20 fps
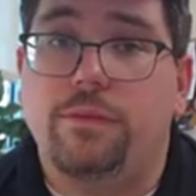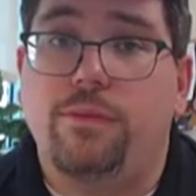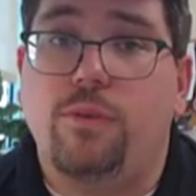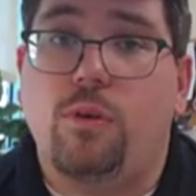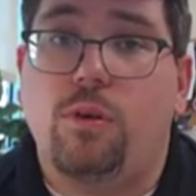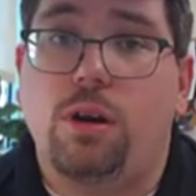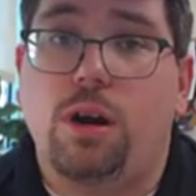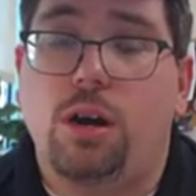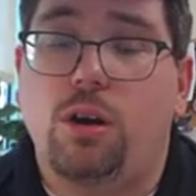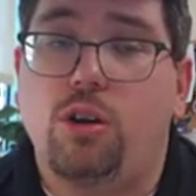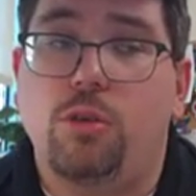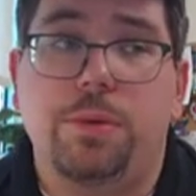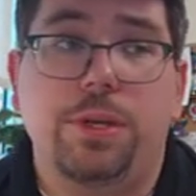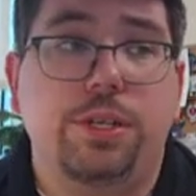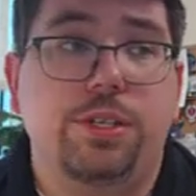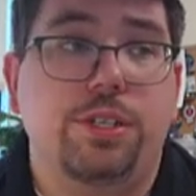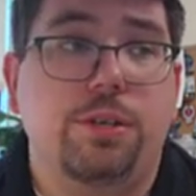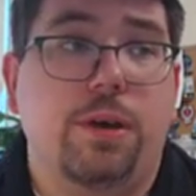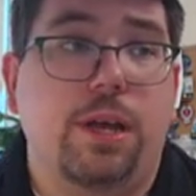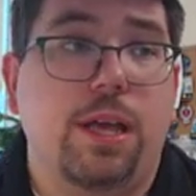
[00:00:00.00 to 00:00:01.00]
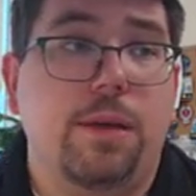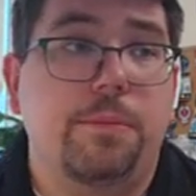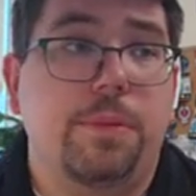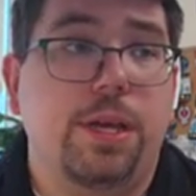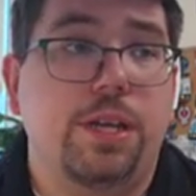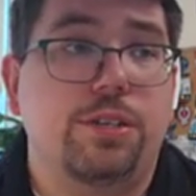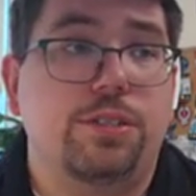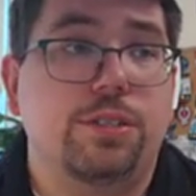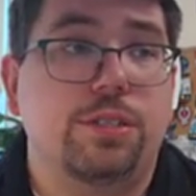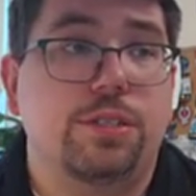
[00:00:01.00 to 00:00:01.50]
for our OB/GYN
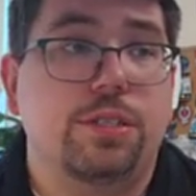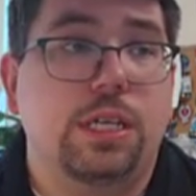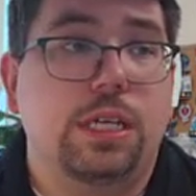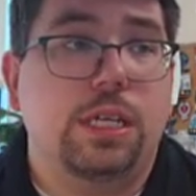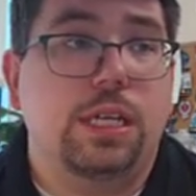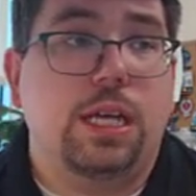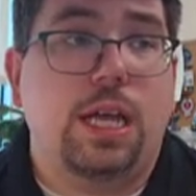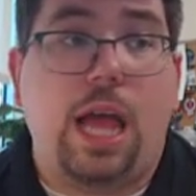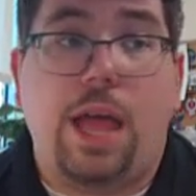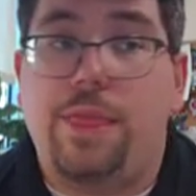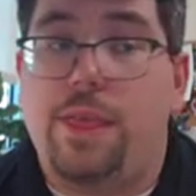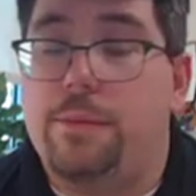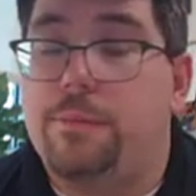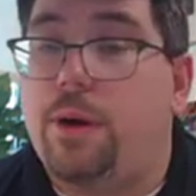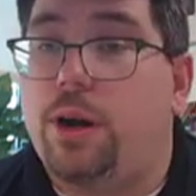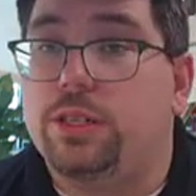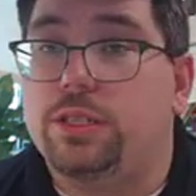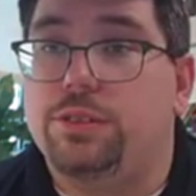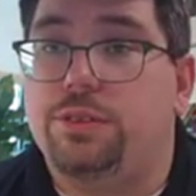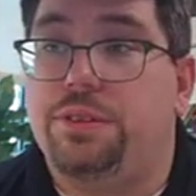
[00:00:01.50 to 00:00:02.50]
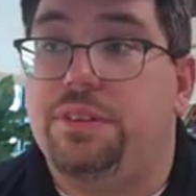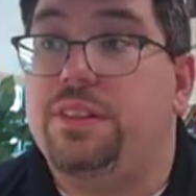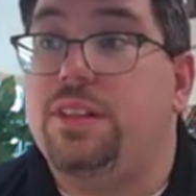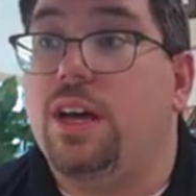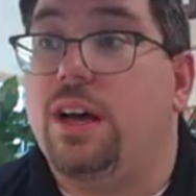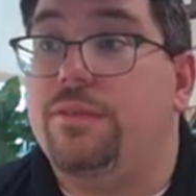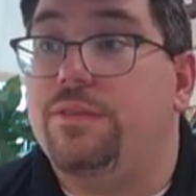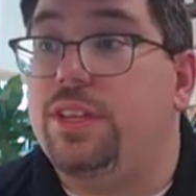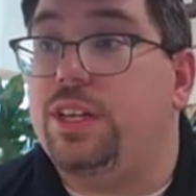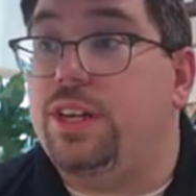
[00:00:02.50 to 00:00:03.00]
patients, and then parts of
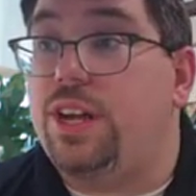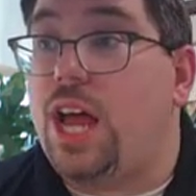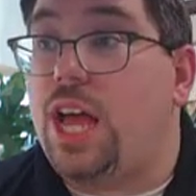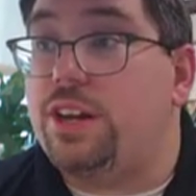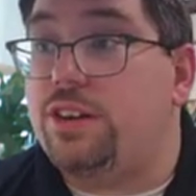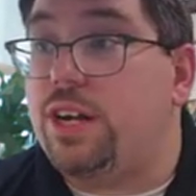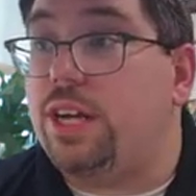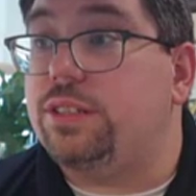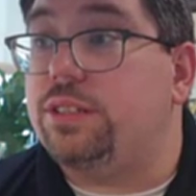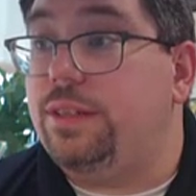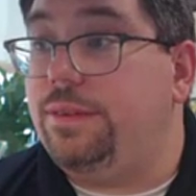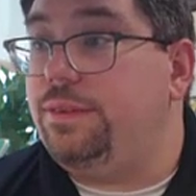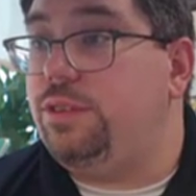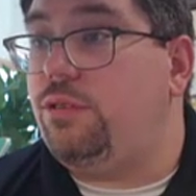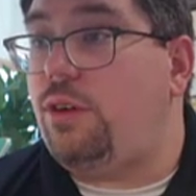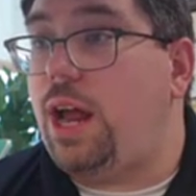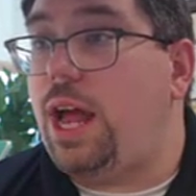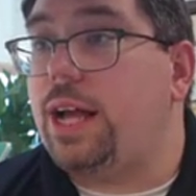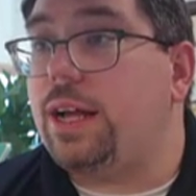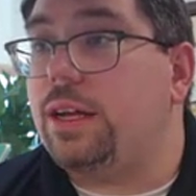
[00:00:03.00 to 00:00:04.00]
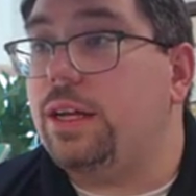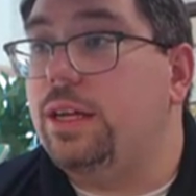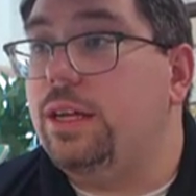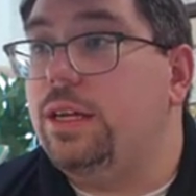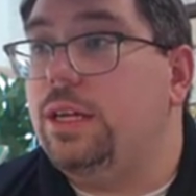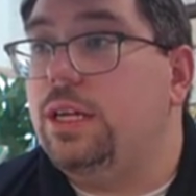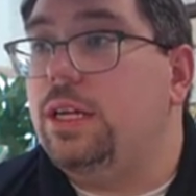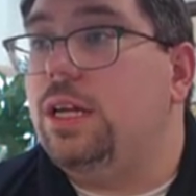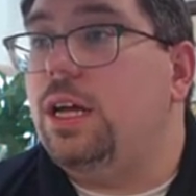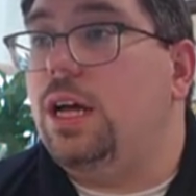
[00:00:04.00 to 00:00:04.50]
the digestive tract.
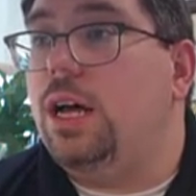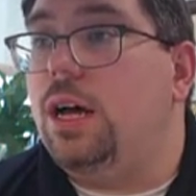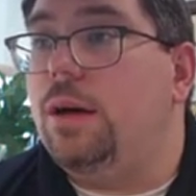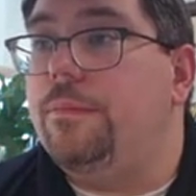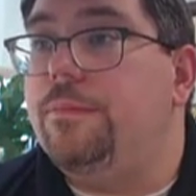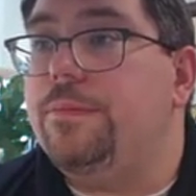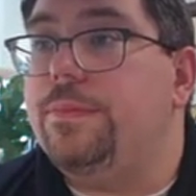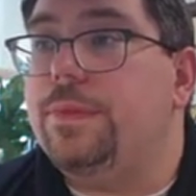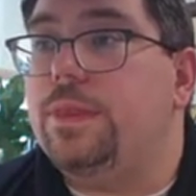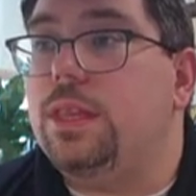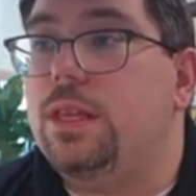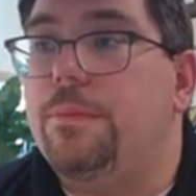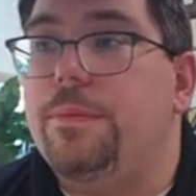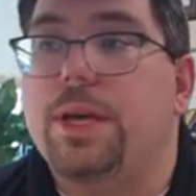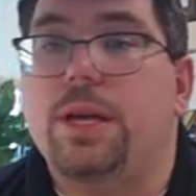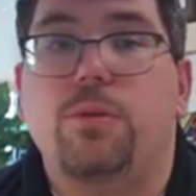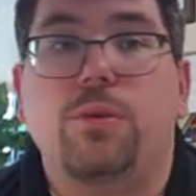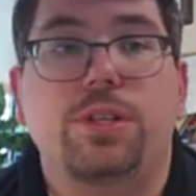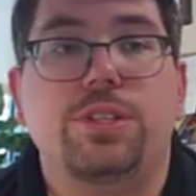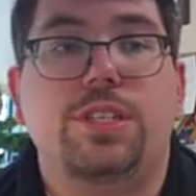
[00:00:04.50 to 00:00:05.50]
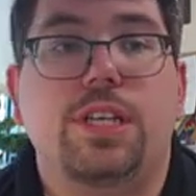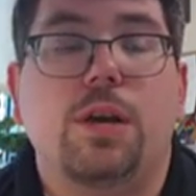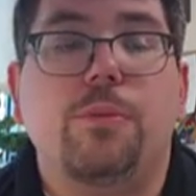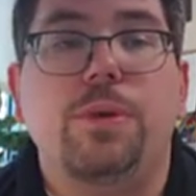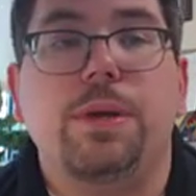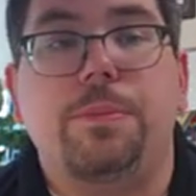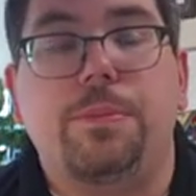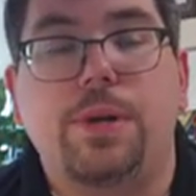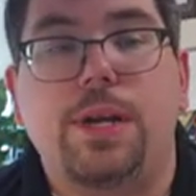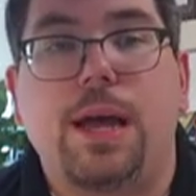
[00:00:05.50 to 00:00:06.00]
The big ones that
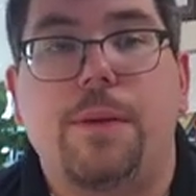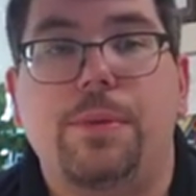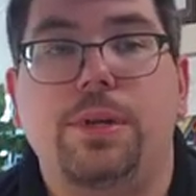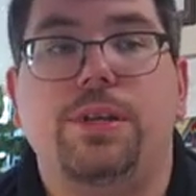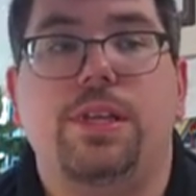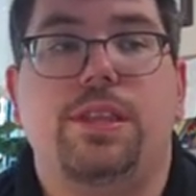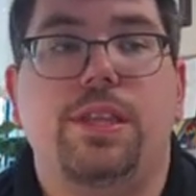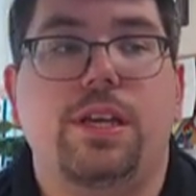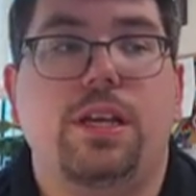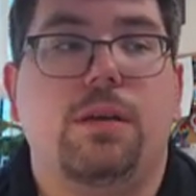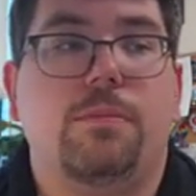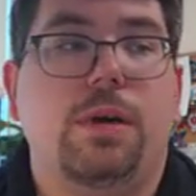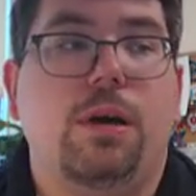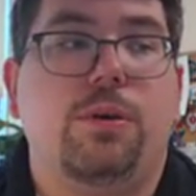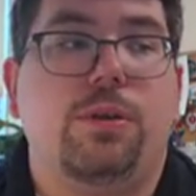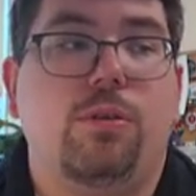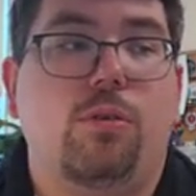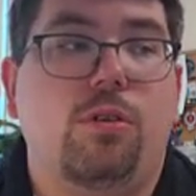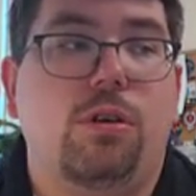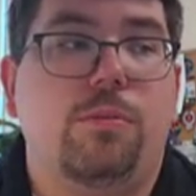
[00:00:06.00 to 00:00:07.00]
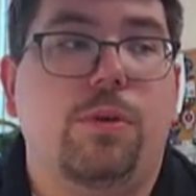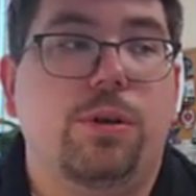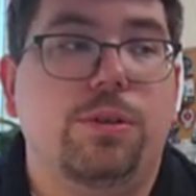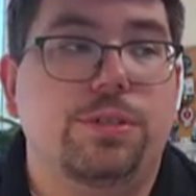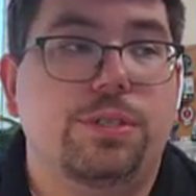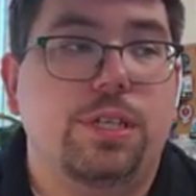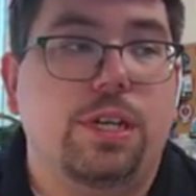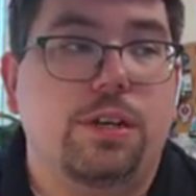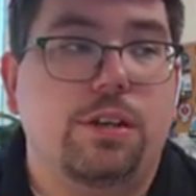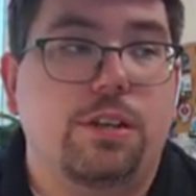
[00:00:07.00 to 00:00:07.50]
we predominantly think about with
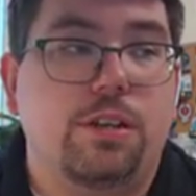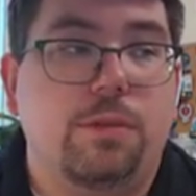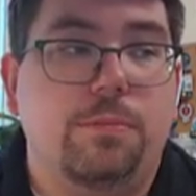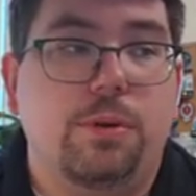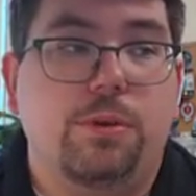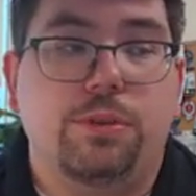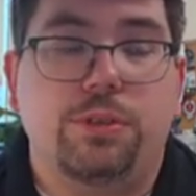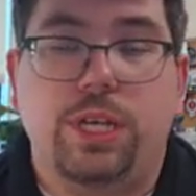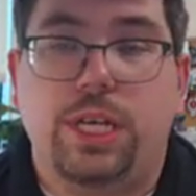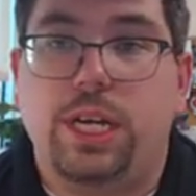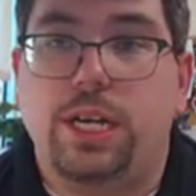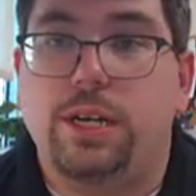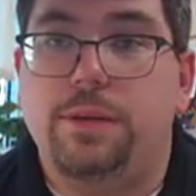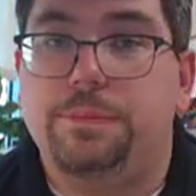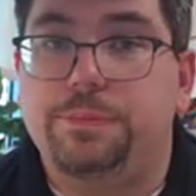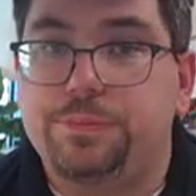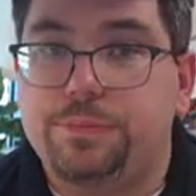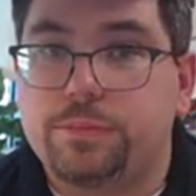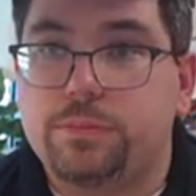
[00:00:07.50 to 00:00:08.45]
hormones that are going to be related